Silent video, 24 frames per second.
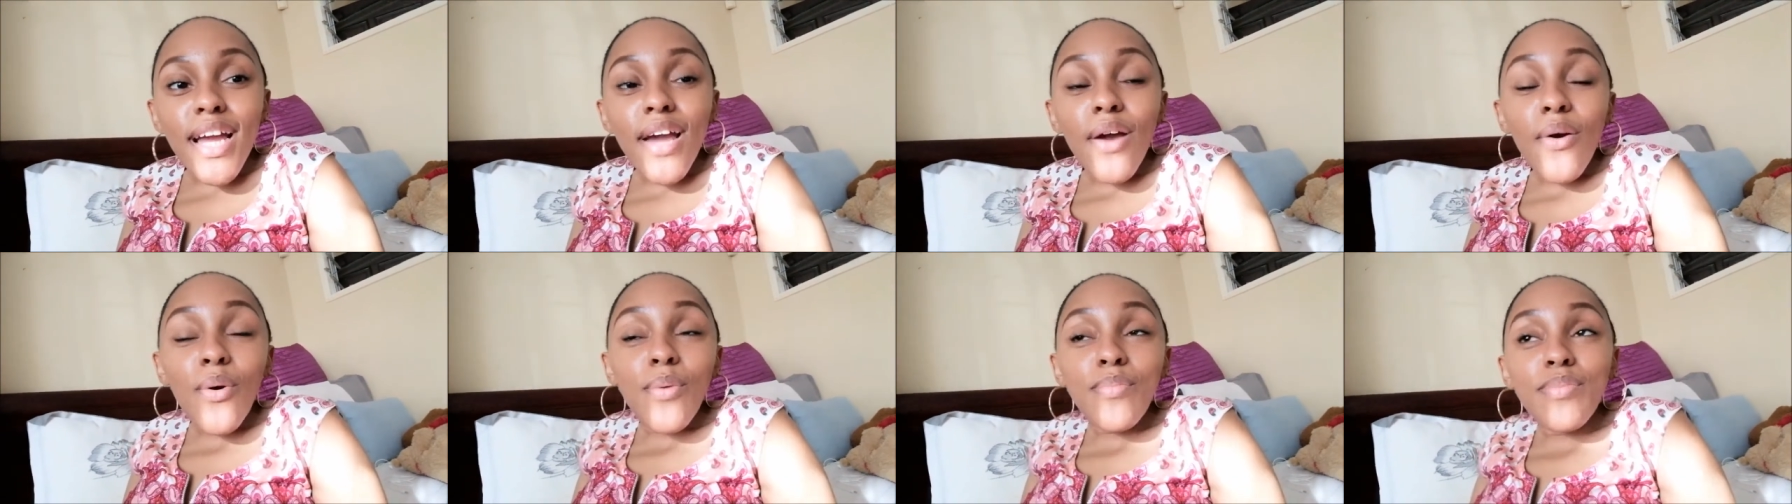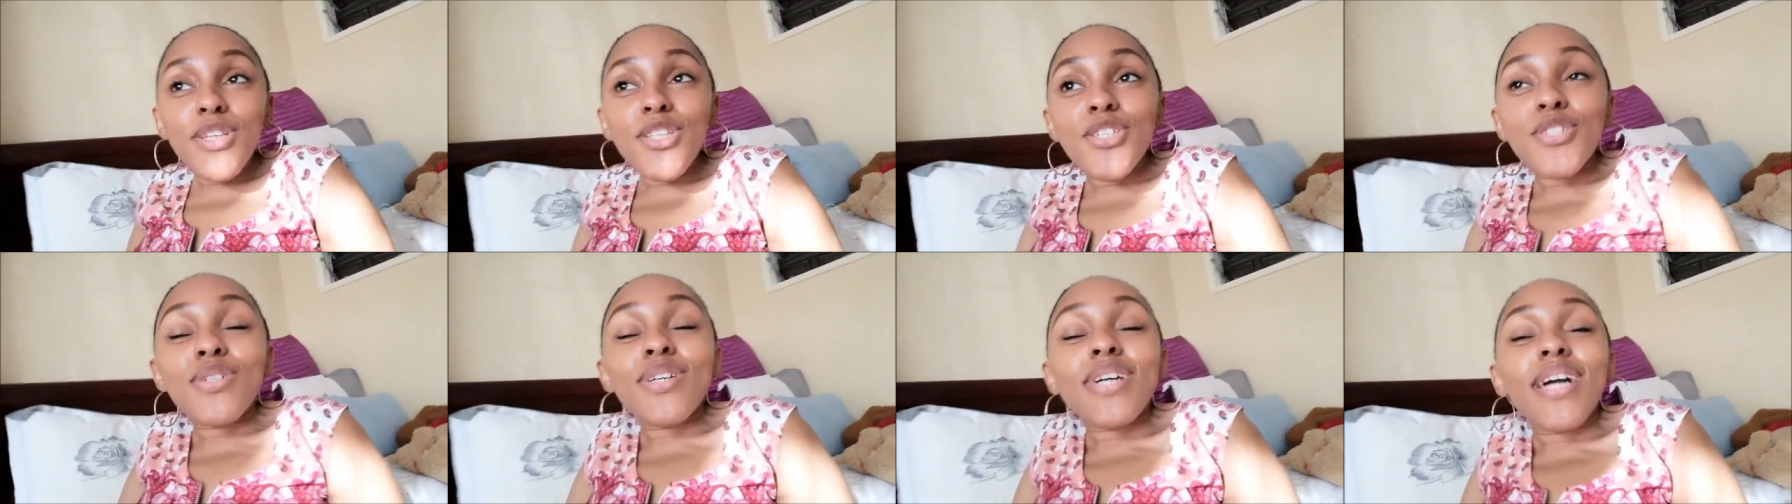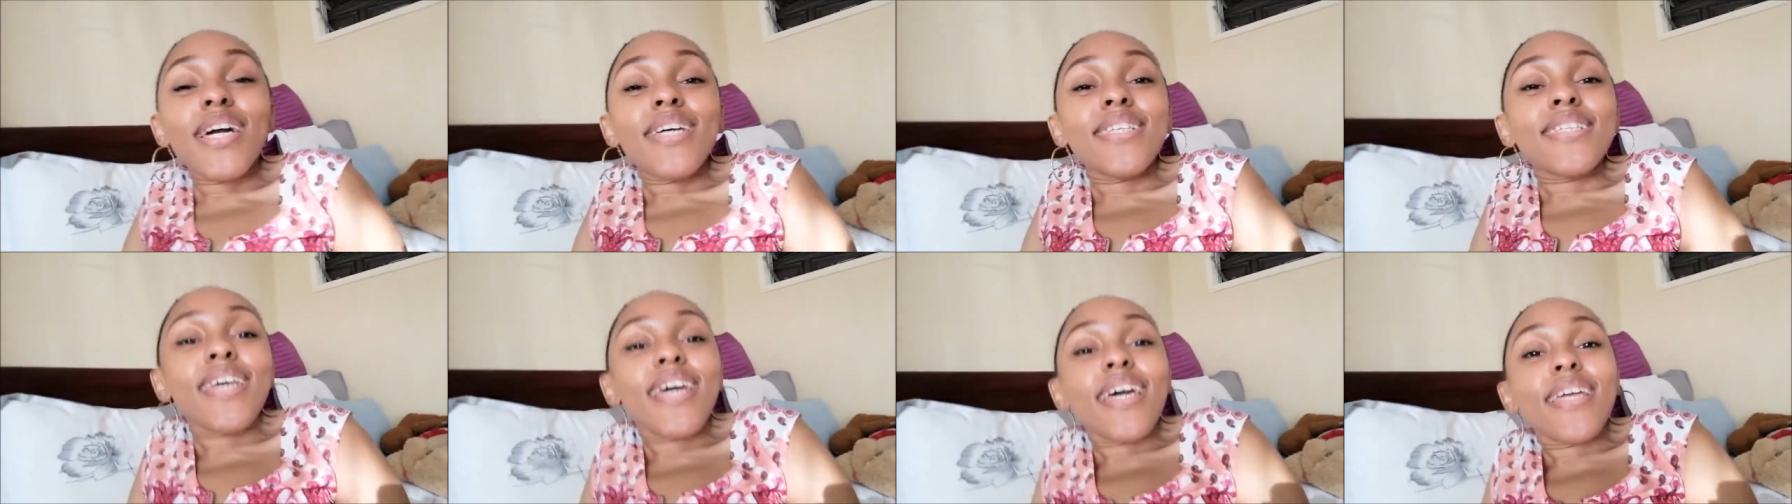I hope that you
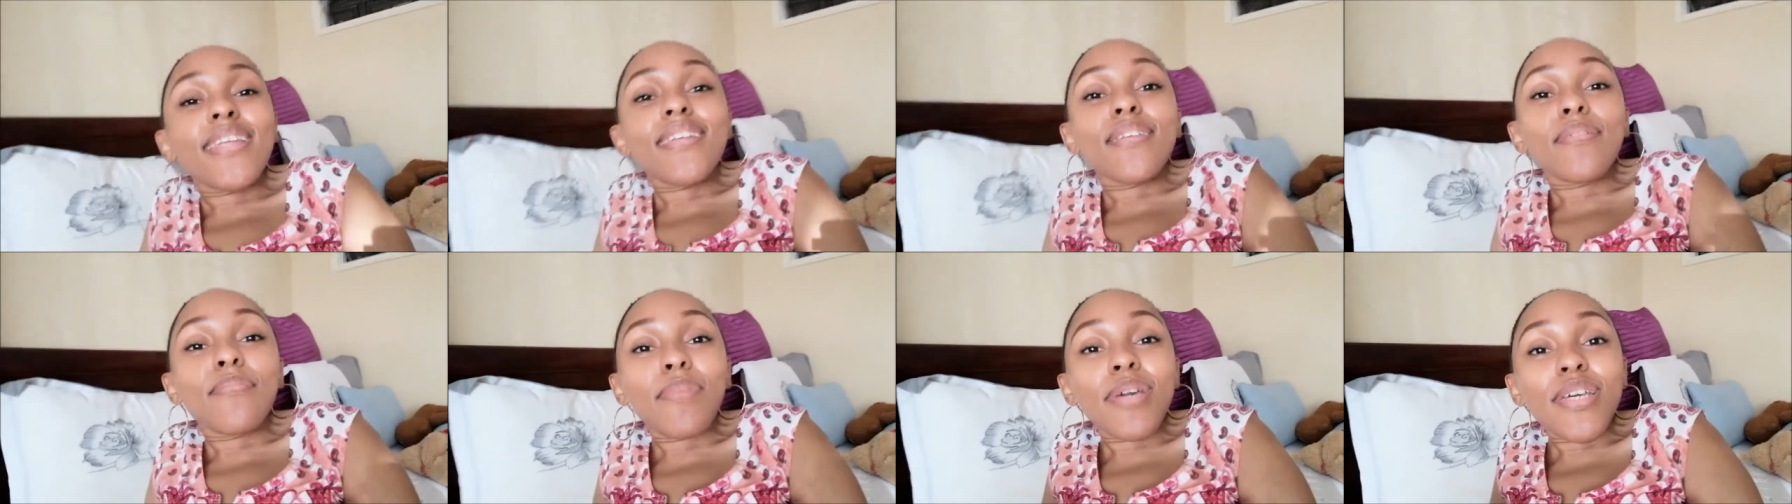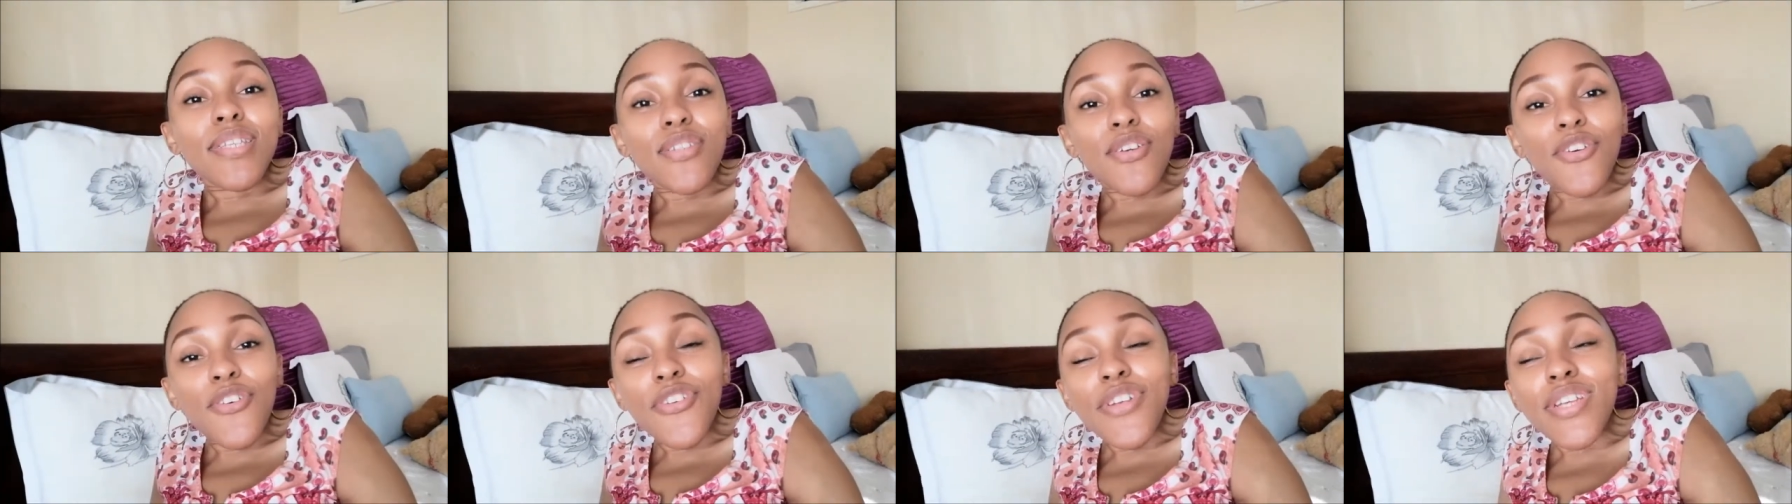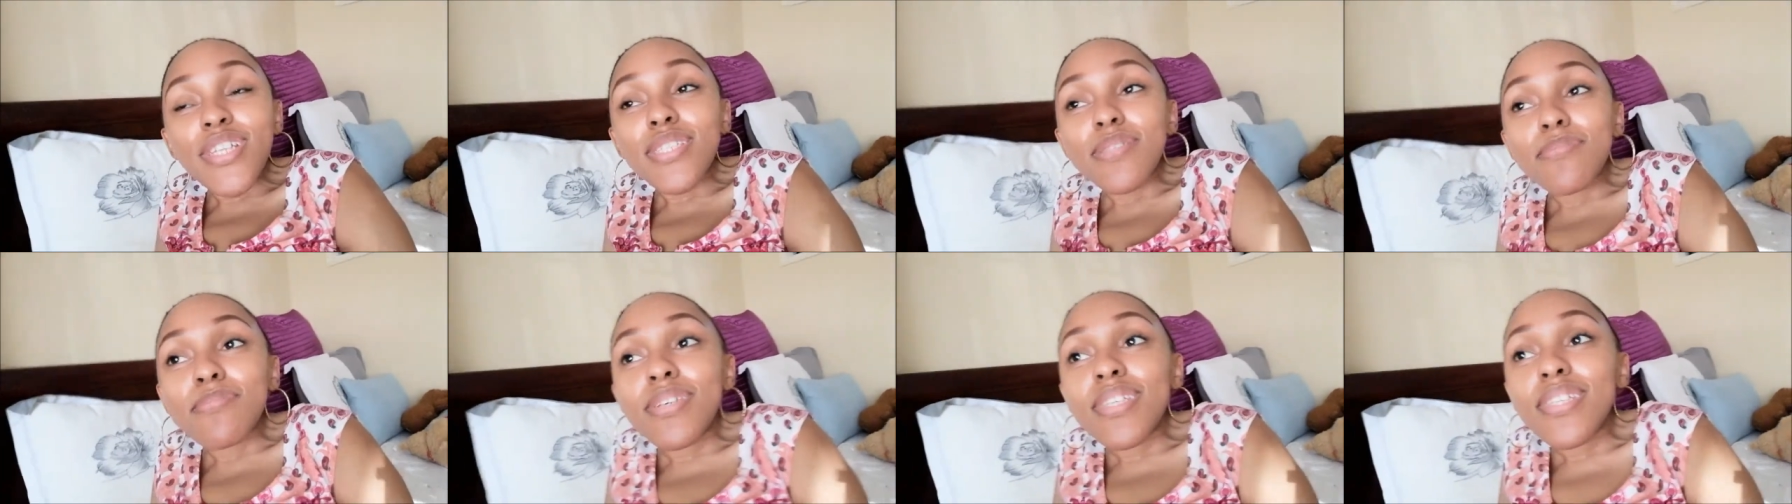guys had an amazing
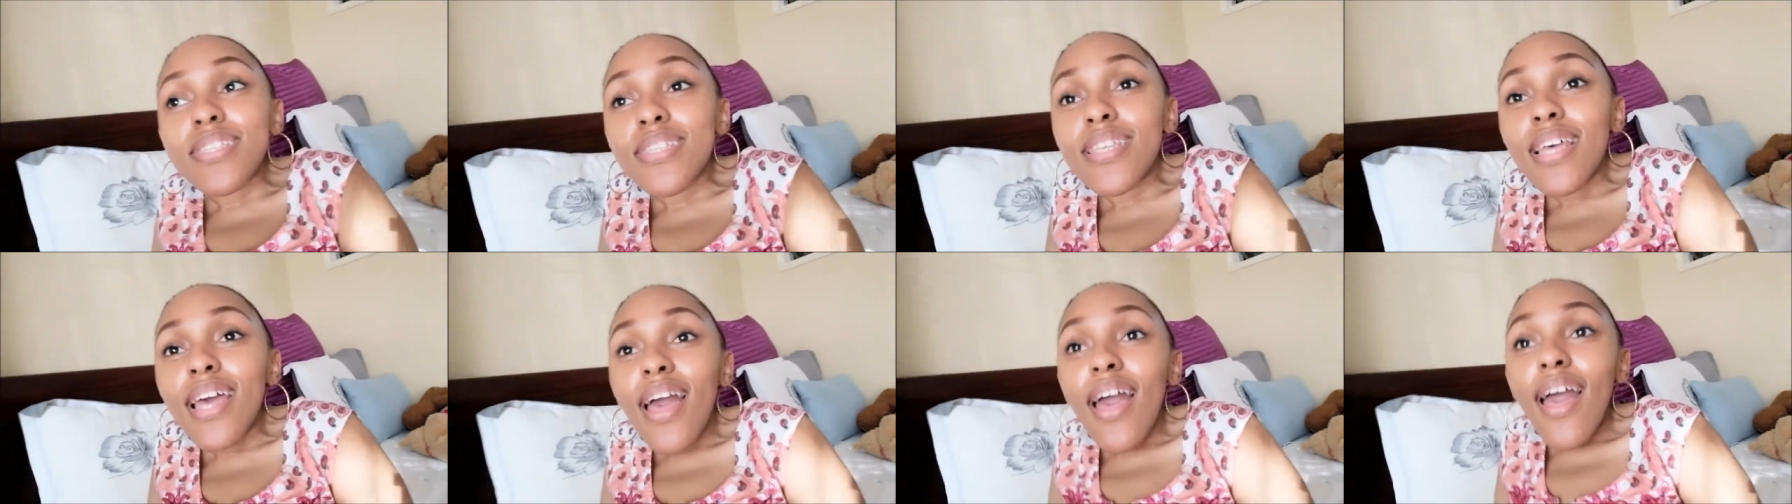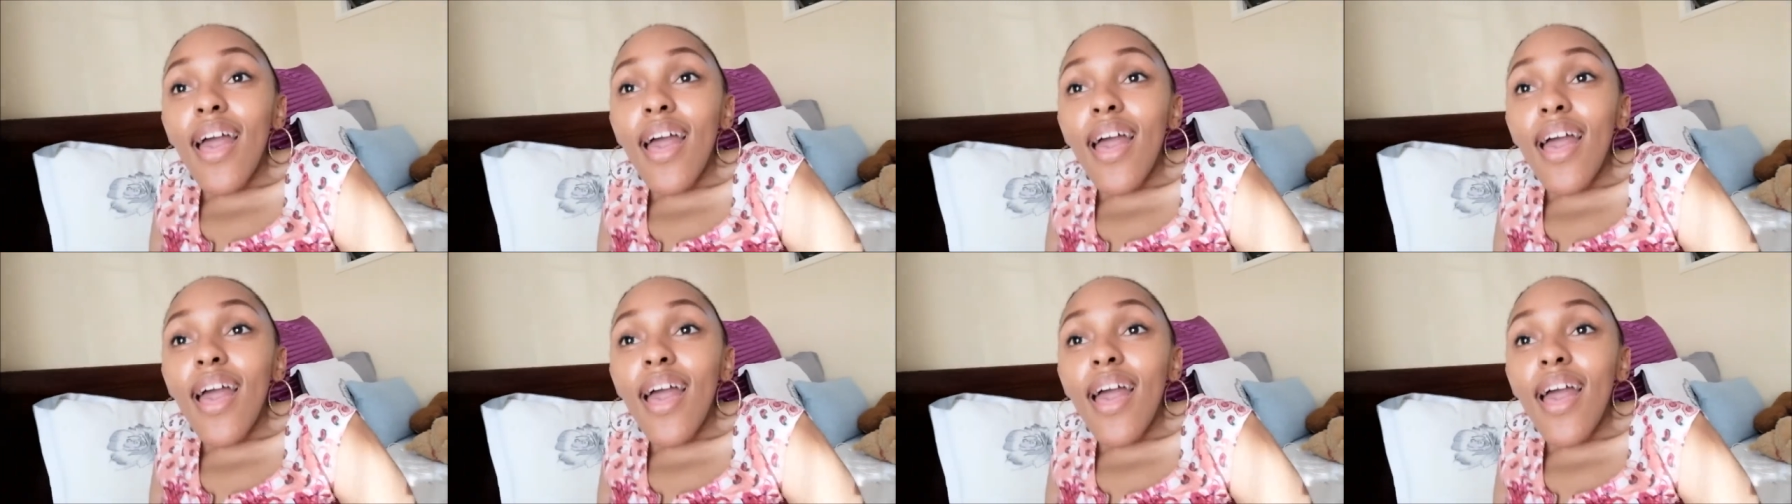Christmas